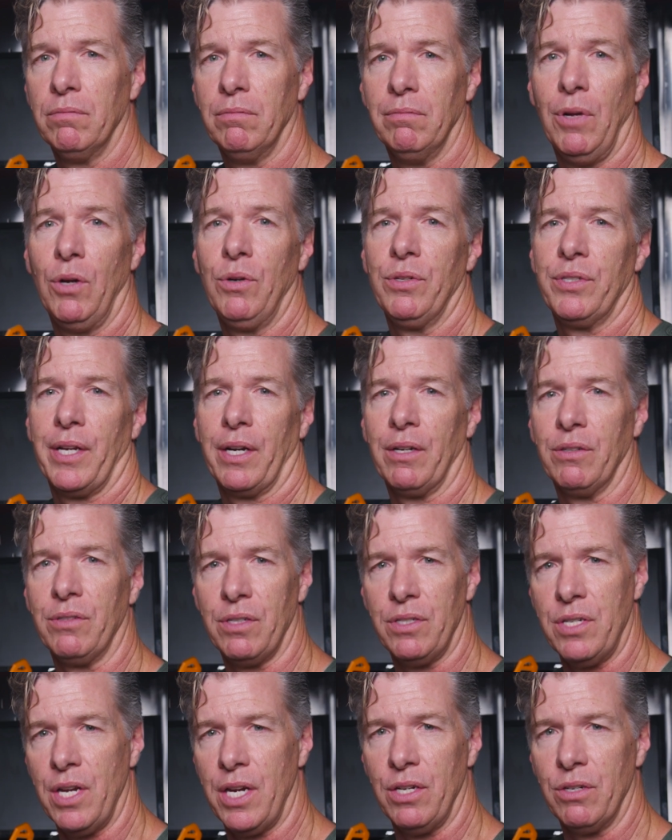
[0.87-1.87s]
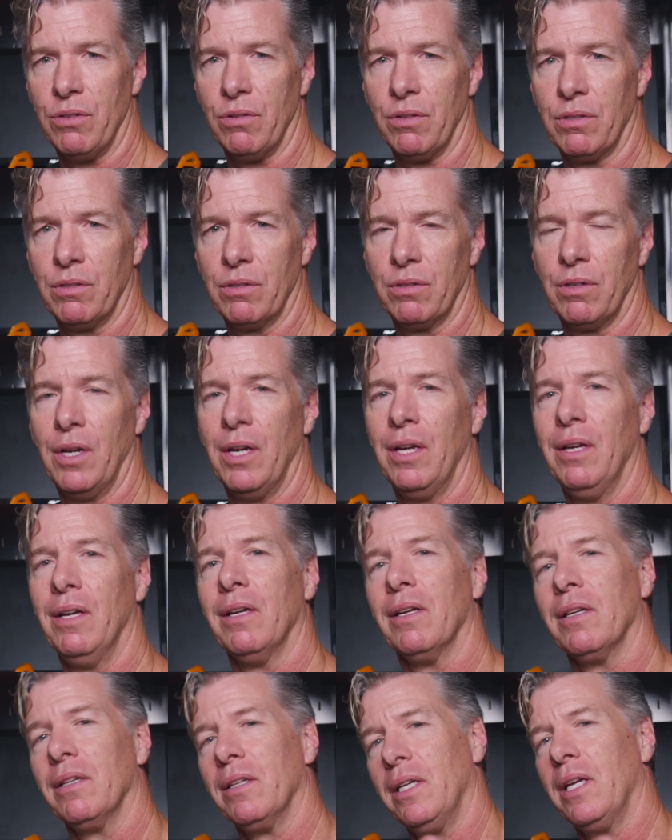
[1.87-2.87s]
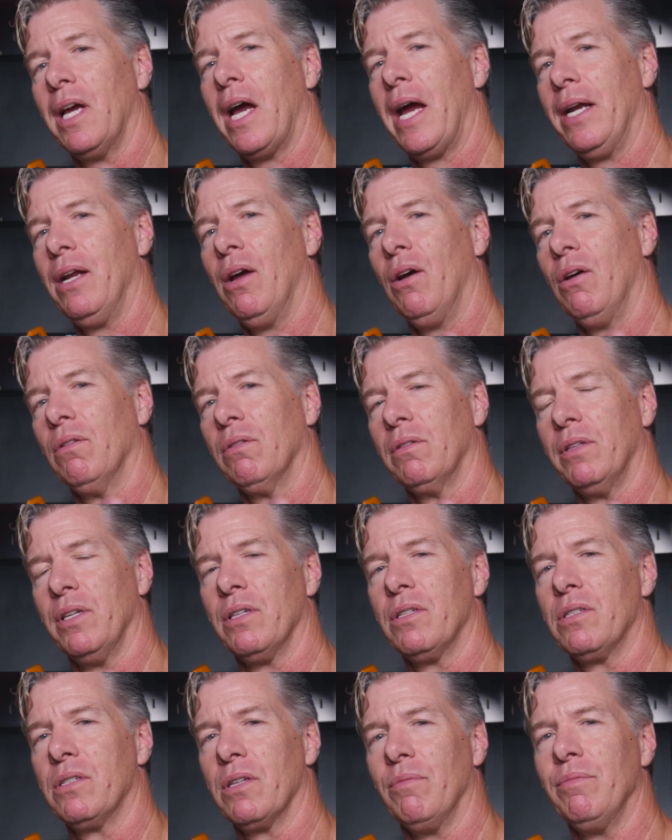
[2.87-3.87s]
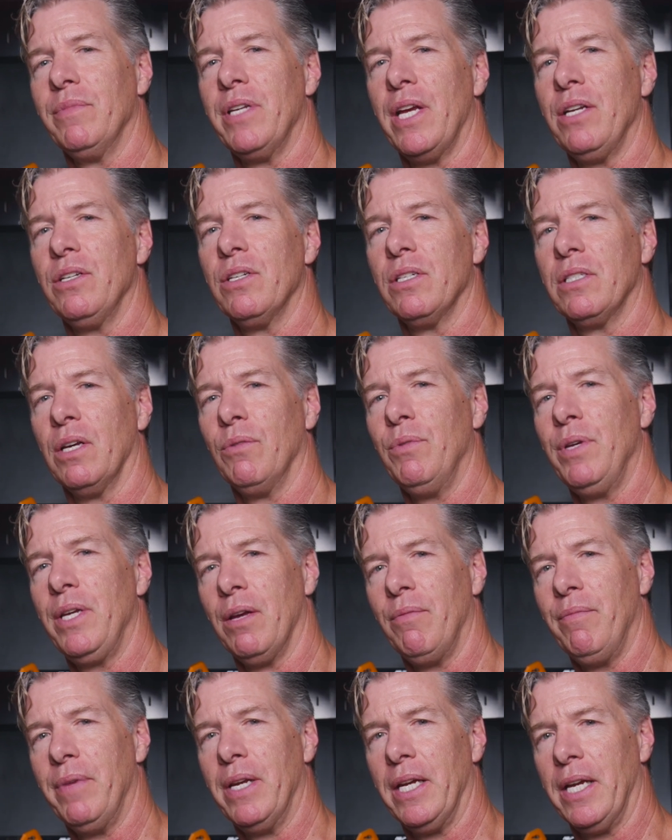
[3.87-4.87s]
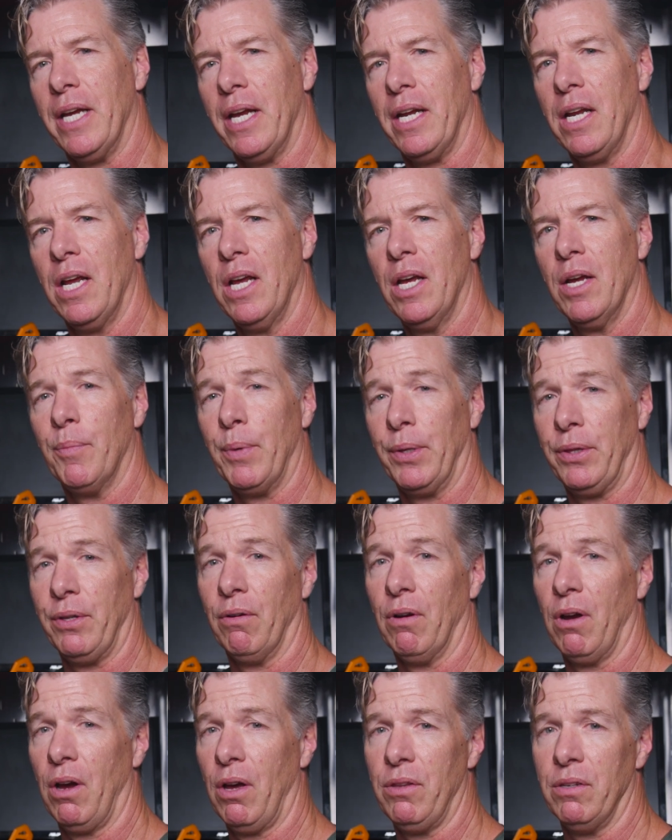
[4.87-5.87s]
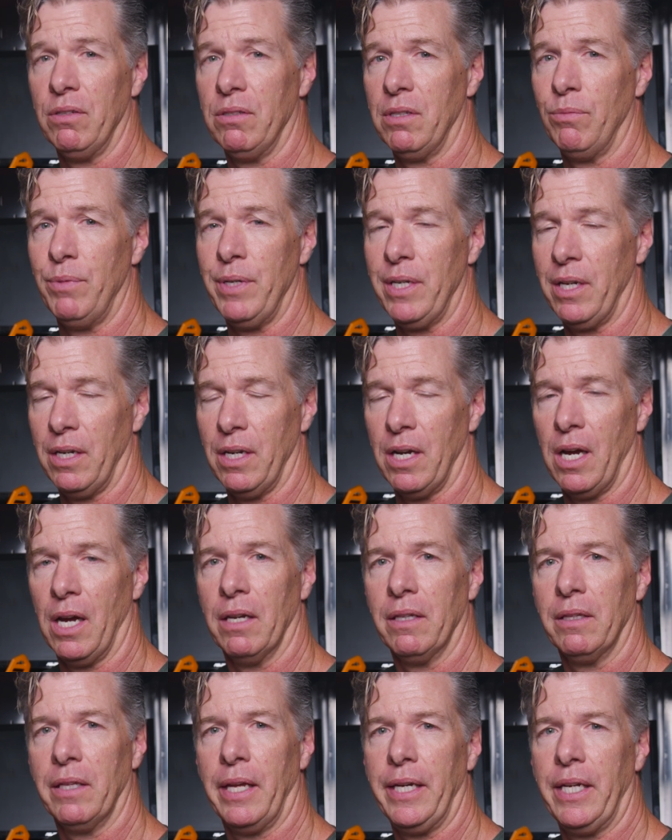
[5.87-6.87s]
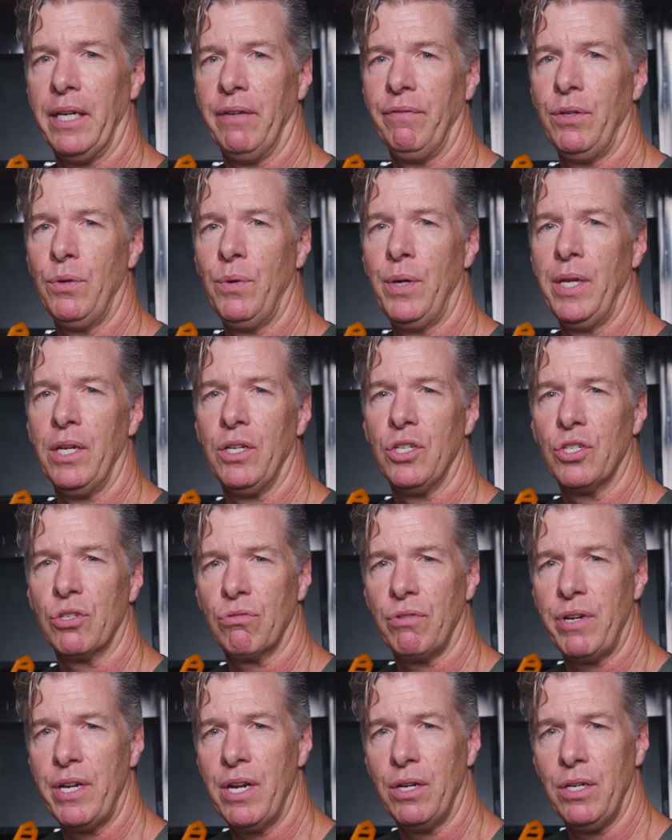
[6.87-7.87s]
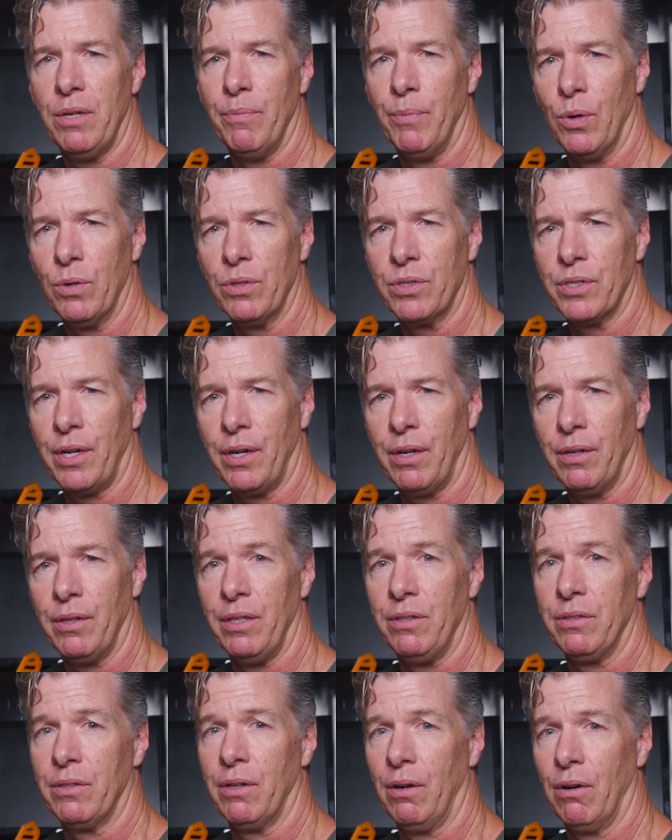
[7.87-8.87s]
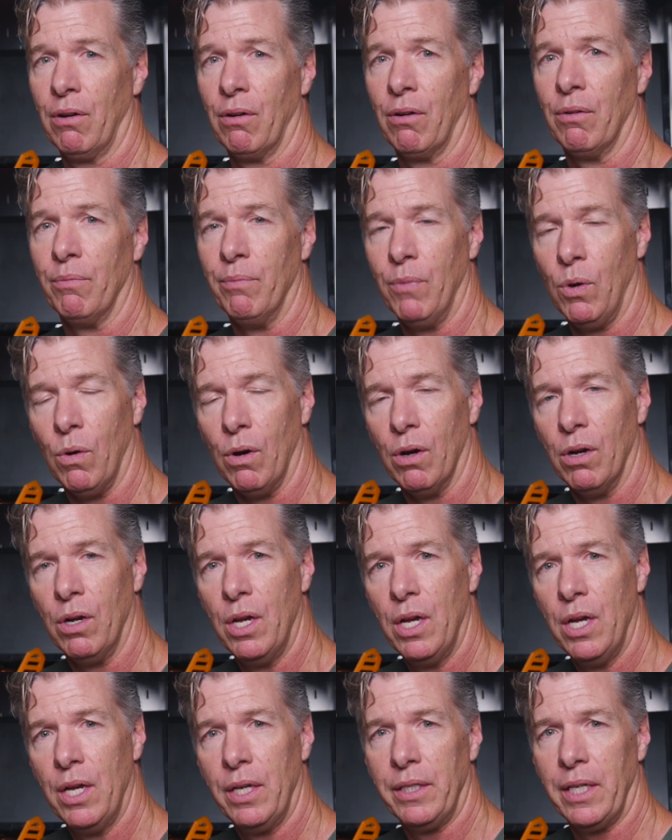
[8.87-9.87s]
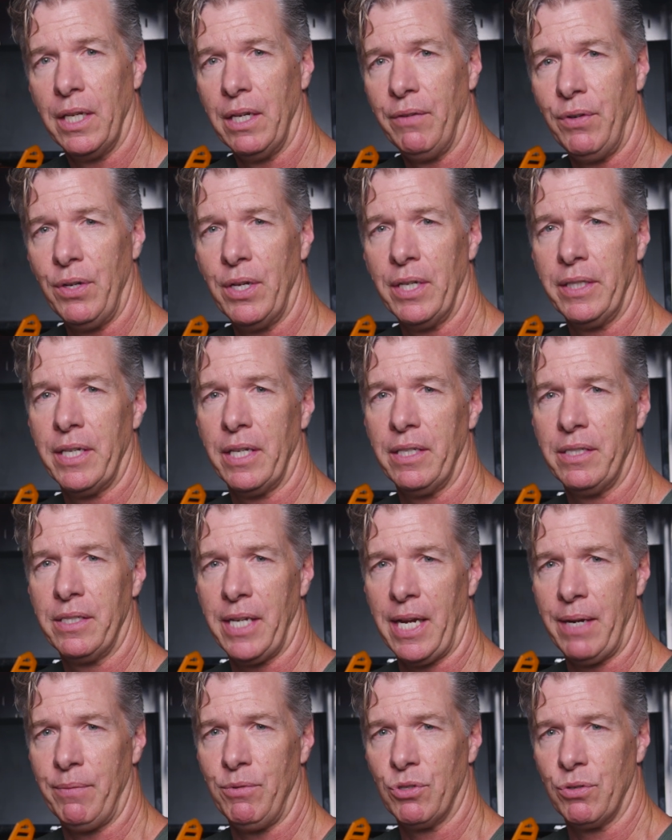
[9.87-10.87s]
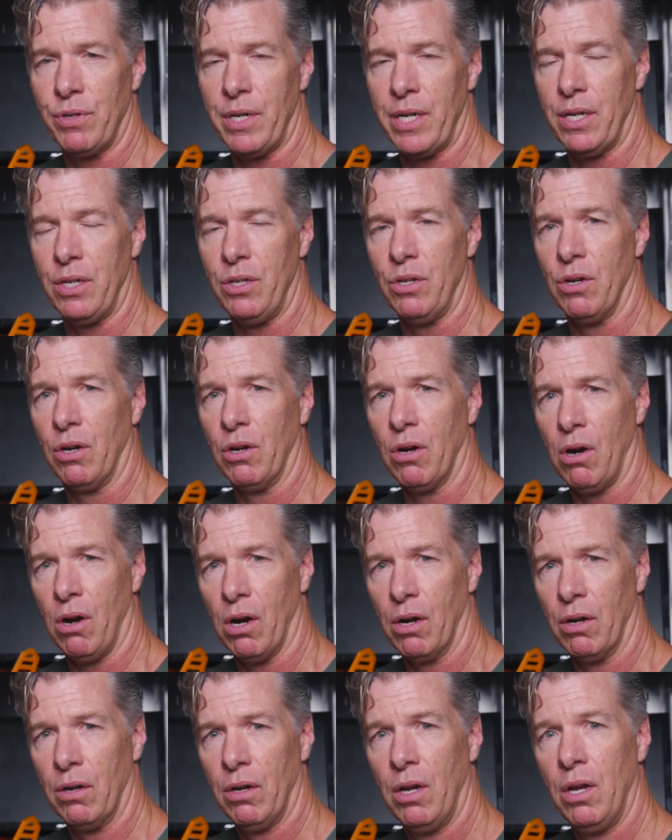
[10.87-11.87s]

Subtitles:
Motorcycles are dangerous. I know there's some dangers that we can mitigate, but there are others that we cannot. Like if you hit a tree on your motorcycle, it's going to hurt more than if you hit that same tree in your car.